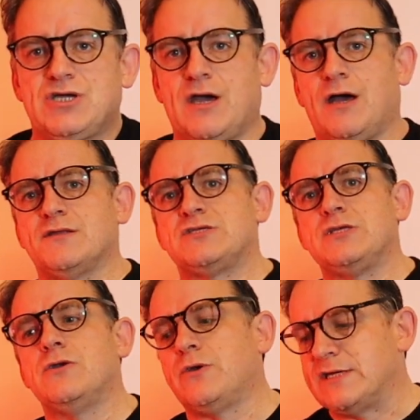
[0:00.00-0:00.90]
cards that
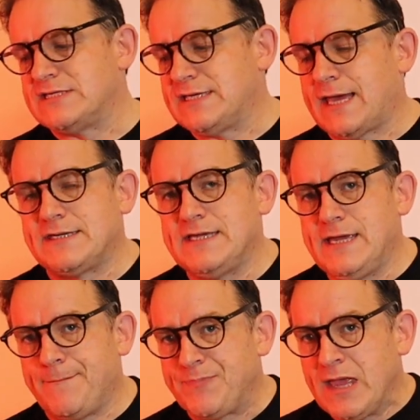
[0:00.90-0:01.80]
you're going to get
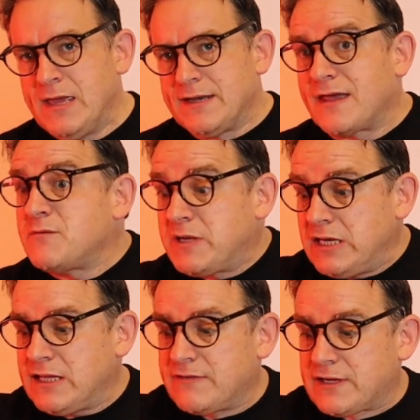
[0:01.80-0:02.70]
here. Now, at the
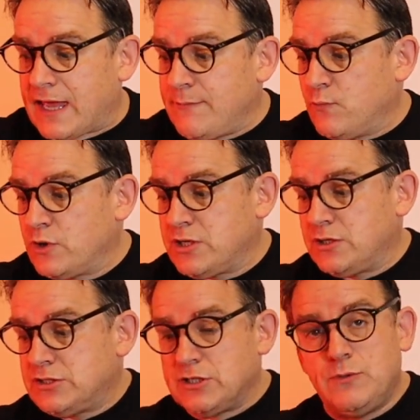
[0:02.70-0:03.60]
beginning of the game, what you're
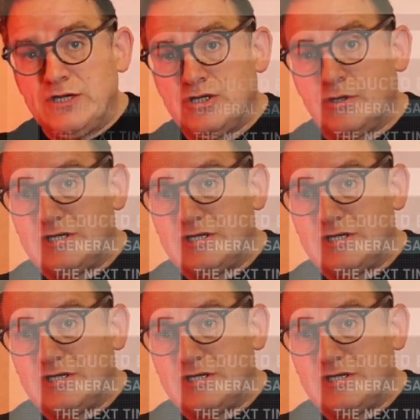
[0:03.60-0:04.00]
going to do is you're going